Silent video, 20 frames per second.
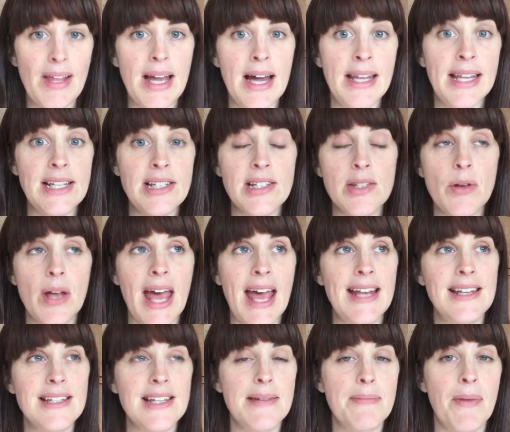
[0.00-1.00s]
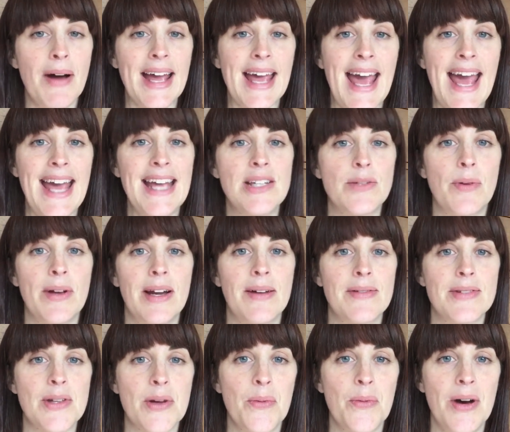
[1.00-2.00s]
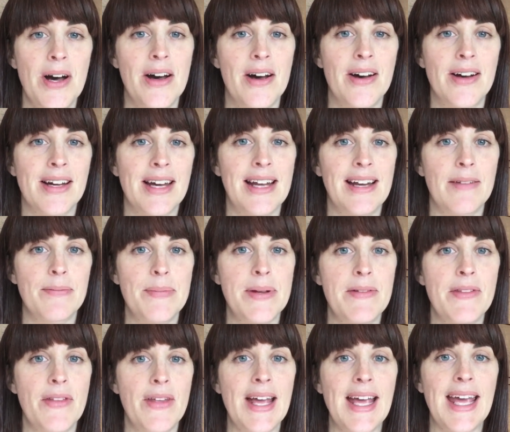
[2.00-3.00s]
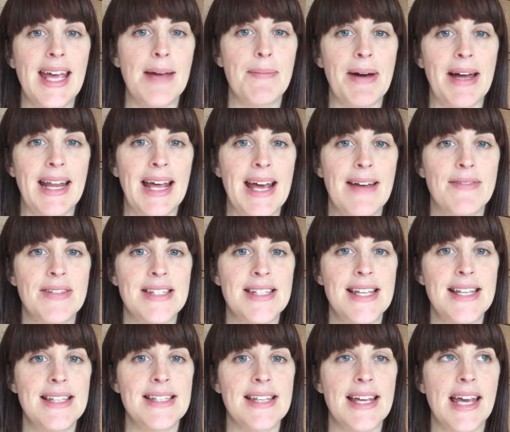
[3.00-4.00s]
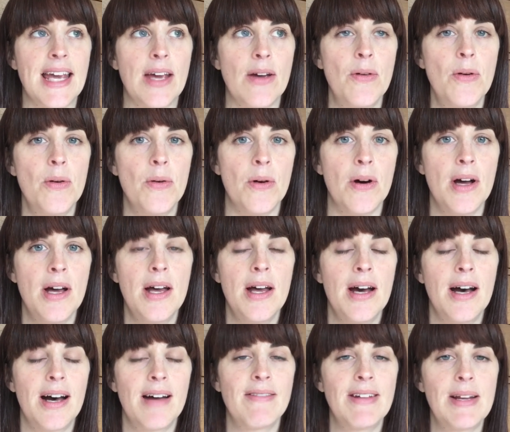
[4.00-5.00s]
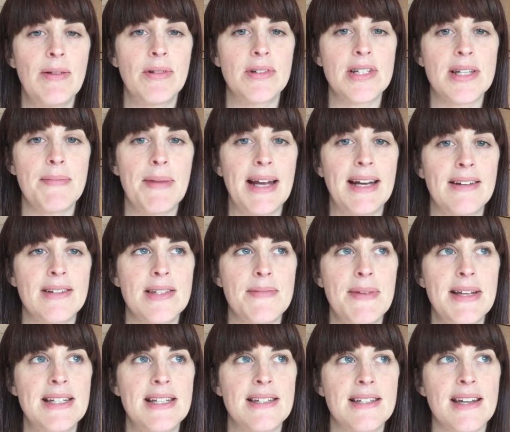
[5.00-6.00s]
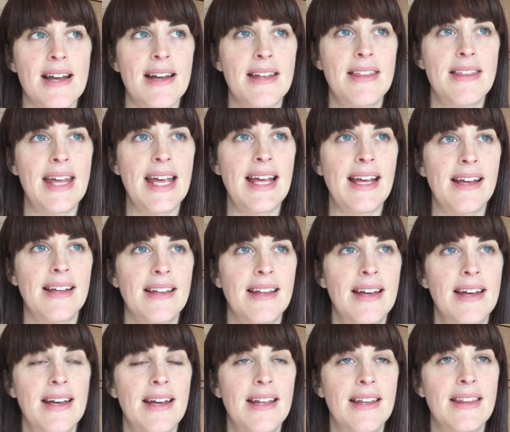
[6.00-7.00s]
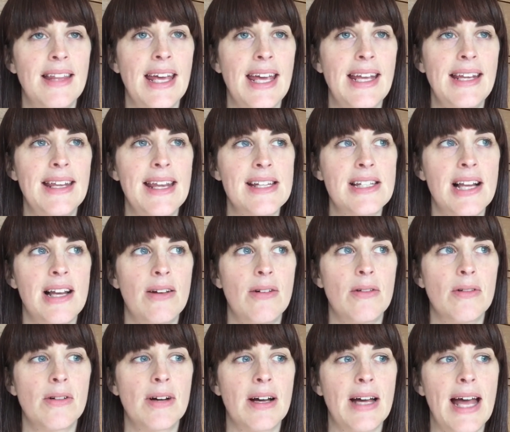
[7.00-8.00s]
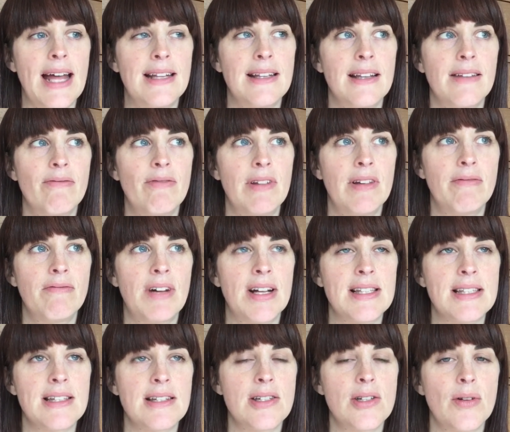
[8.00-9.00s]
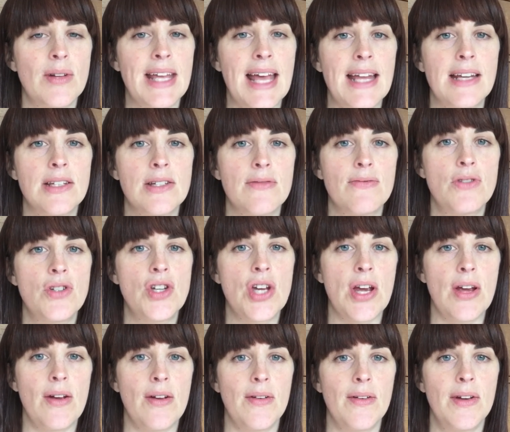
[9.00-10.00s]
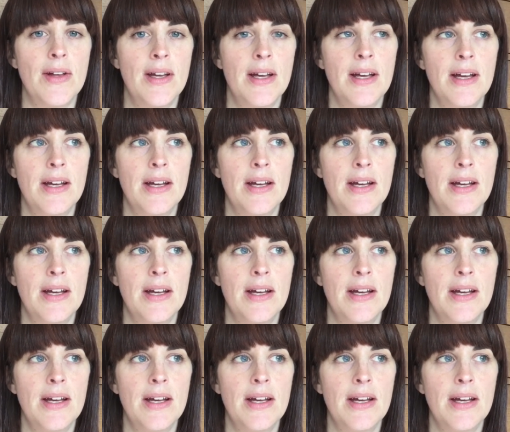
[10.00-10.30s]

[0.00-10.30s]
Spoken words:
it just entered my head when I was at work, and I've been thinking about it ever since, thinking, oh, I really want to make those mittens. I think the knit along runs until the end of June.